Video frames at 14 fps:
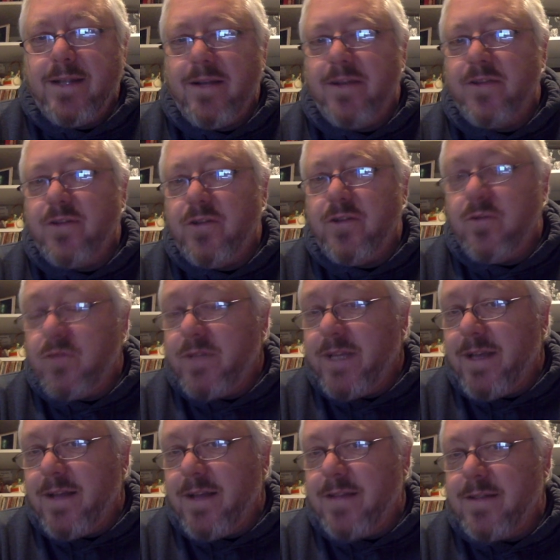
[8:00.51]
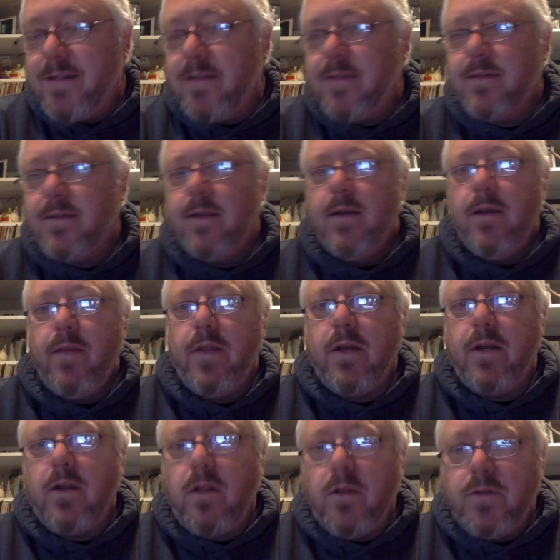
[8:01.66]
It's usually consonants that are
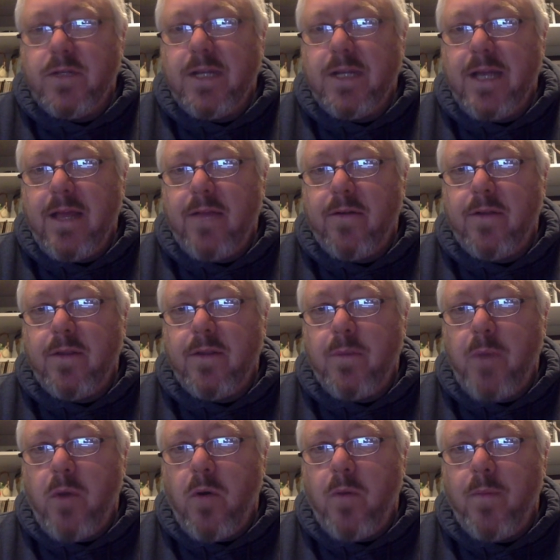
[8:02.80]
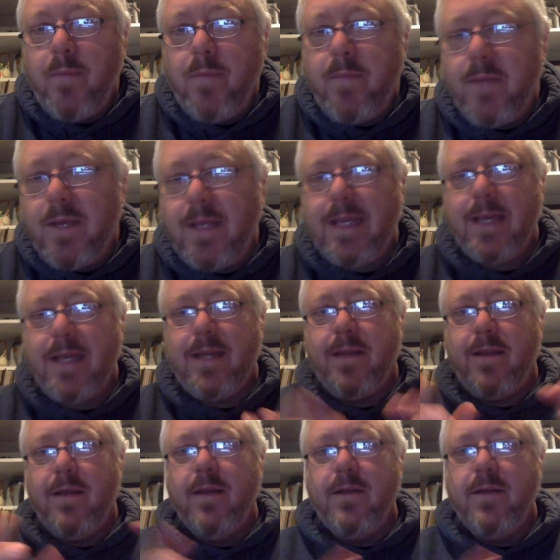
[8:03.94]
close together in the poem,
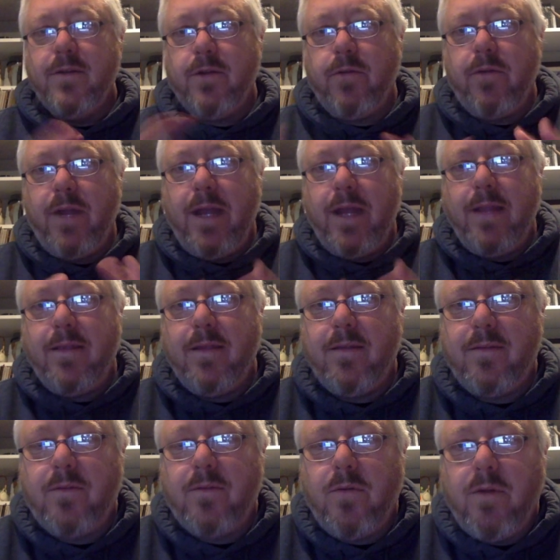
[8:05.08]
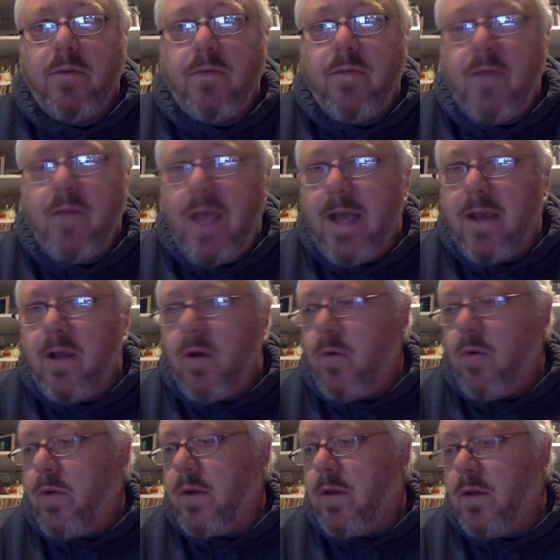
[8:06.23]
again, to create this sort of echo
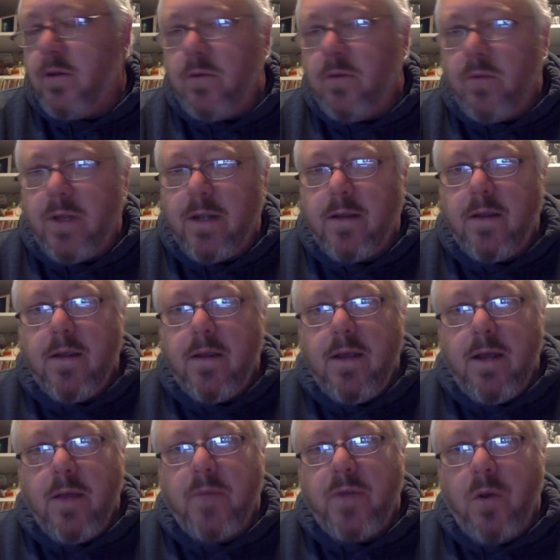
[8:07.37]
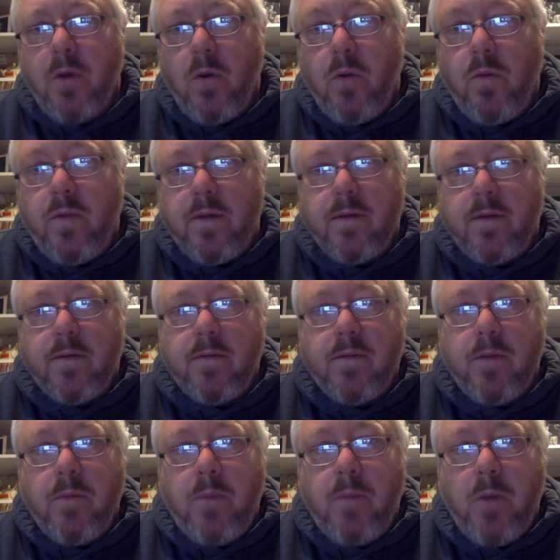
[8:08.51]
or glue that helps hold
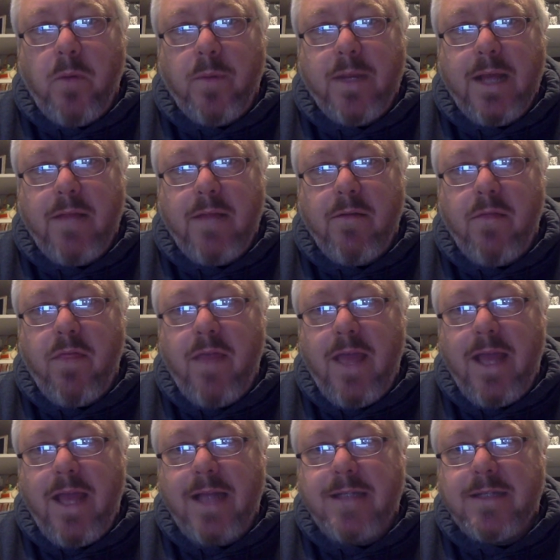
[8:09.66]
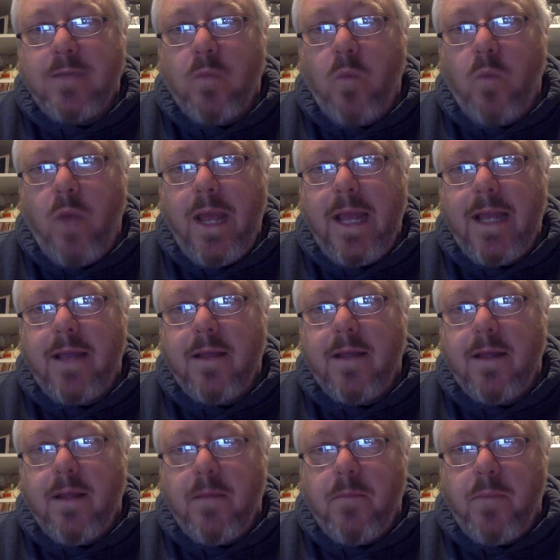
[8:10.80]
the poem together. Thanked and wake
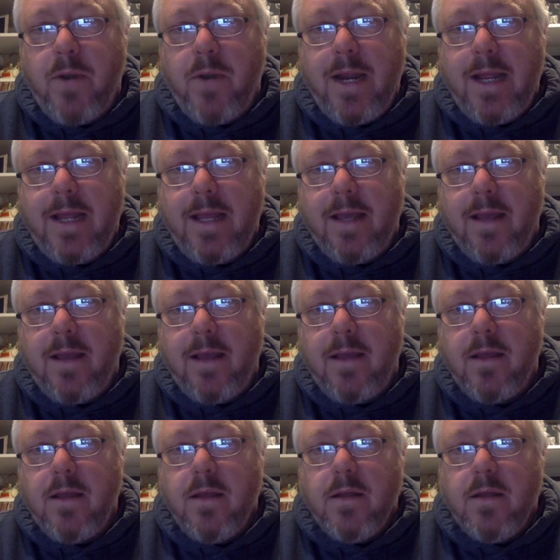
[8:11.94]
and breaking.